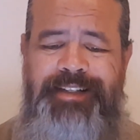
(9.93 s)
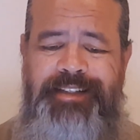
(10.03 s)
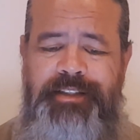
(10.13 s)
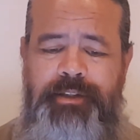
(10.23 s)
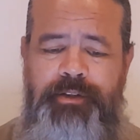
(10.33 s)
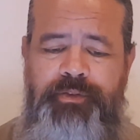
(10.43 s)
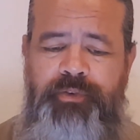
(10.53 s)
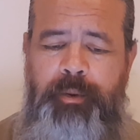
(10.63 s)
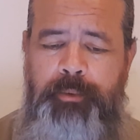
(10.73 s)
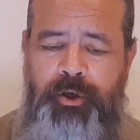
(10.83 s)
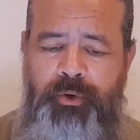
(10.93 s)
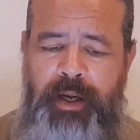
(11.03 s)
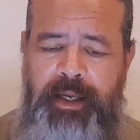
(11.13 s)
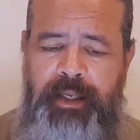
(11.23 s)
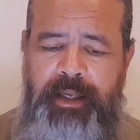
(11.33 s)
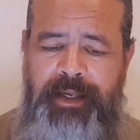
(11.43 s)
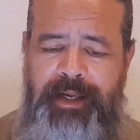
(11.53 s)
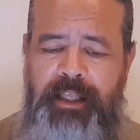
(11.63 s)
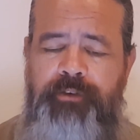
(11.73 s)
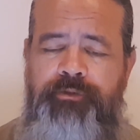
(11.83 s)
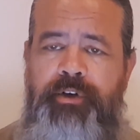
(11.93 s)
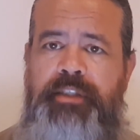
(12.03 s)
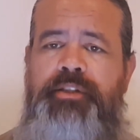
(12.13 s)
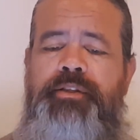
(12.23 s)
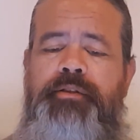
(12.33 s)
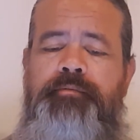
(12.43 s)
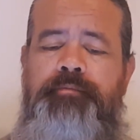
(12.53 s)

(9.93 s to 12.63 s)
This is from Greg Ellifritz.